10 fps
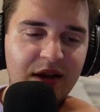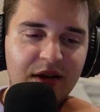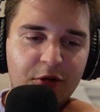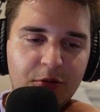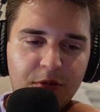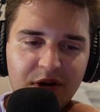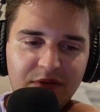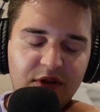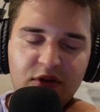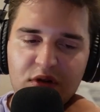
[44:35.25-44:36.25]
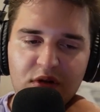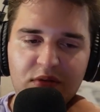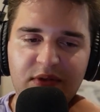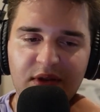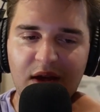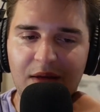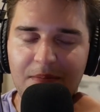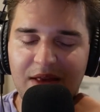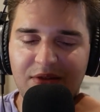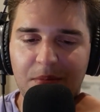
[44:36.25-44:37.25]
Would have deserved
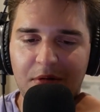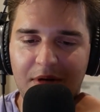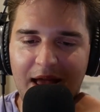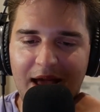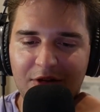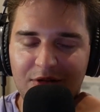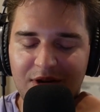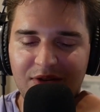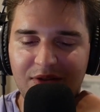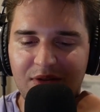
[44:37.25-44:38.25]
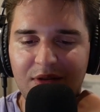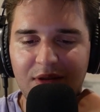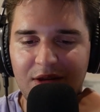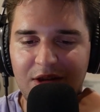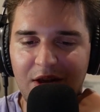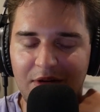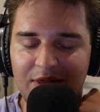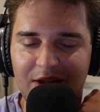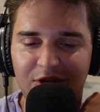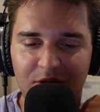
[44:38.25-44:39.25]
Best Supporting Actress I
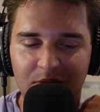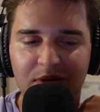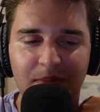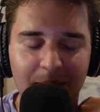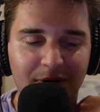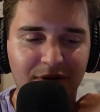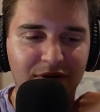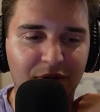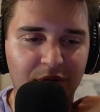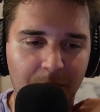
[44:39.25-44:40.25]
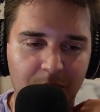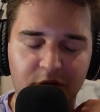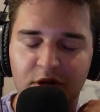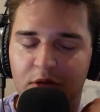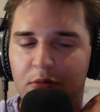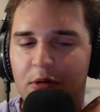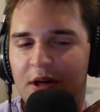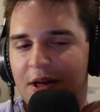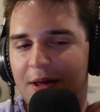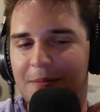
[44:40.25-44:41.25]
think she was my personal number 2
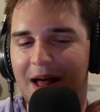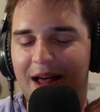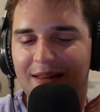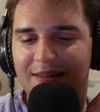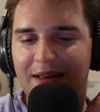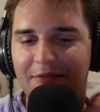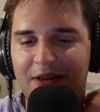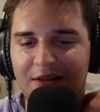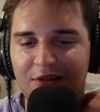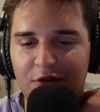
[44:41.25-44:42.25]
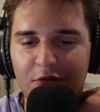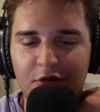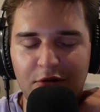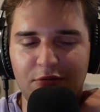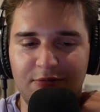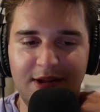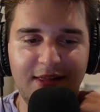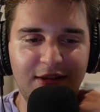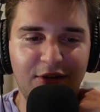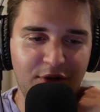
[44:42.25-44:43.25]
behind Stephanie Sue, who
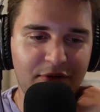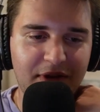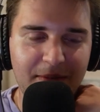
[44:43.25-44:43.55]
really deserved it.